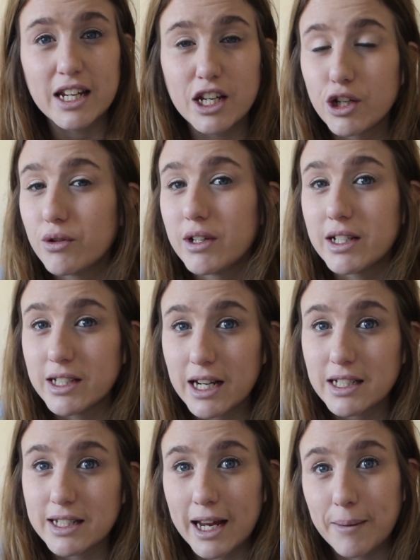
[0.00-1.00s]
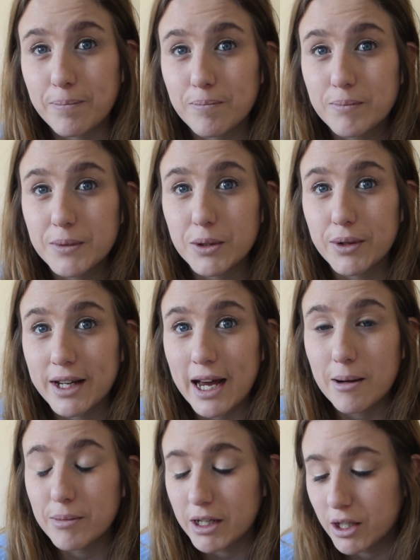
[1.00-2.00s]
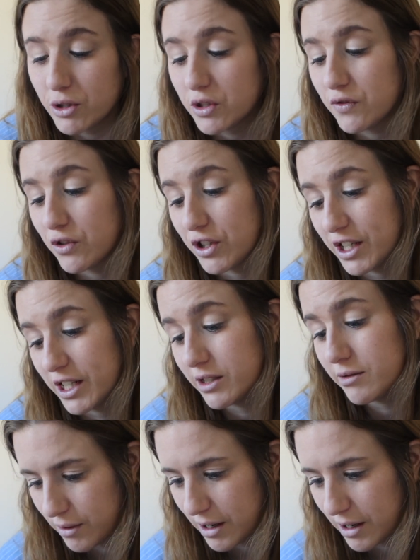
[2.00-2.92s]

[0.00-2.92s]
a unisex name, so it can be used for a girl.